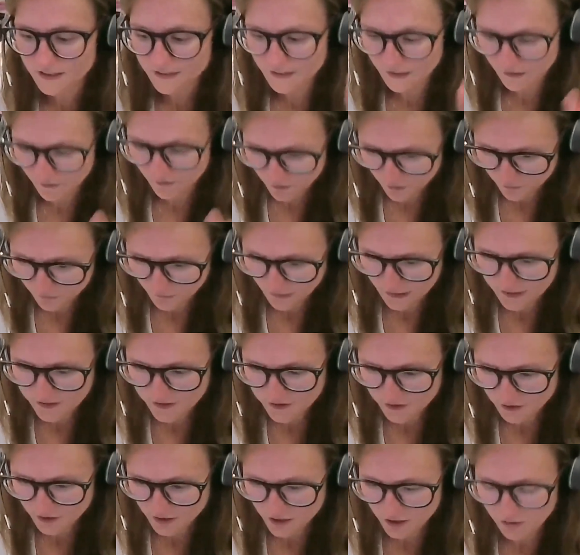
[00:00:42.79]
There you'll
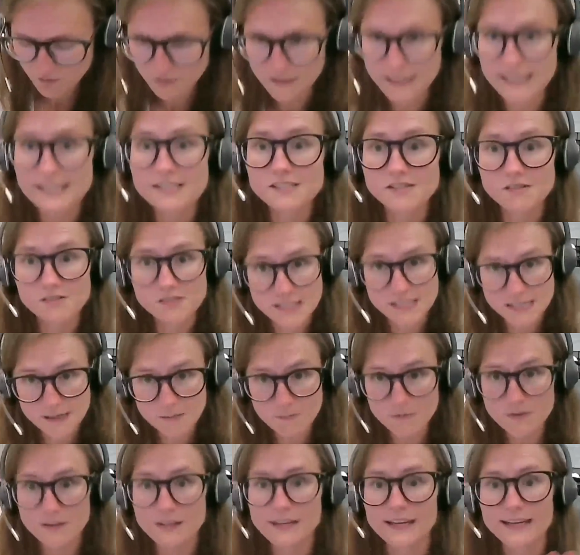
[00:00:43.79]
find your Q&A. So
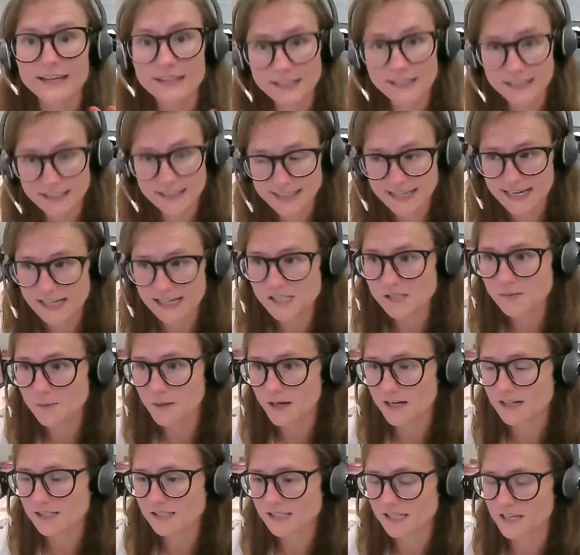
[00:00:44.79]
same thing, in that text
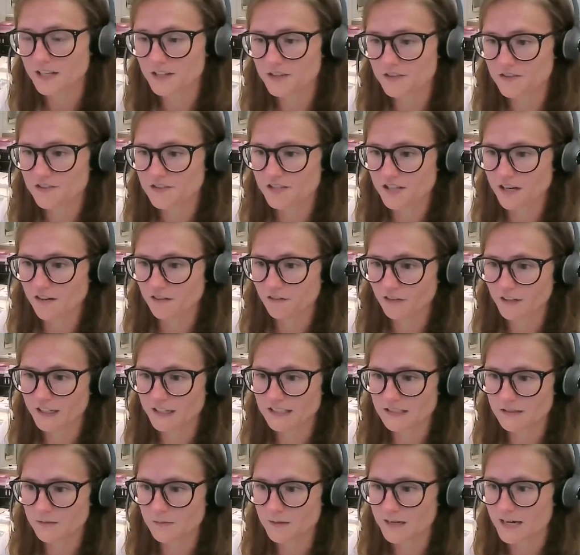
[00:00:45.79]
box, send your stuff
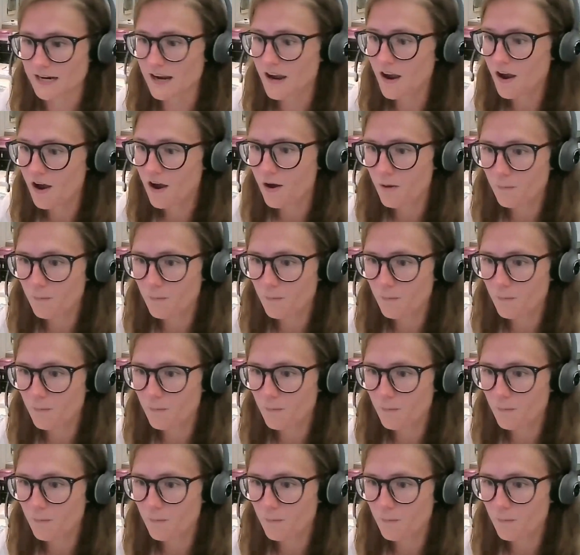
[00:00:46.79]
right to me.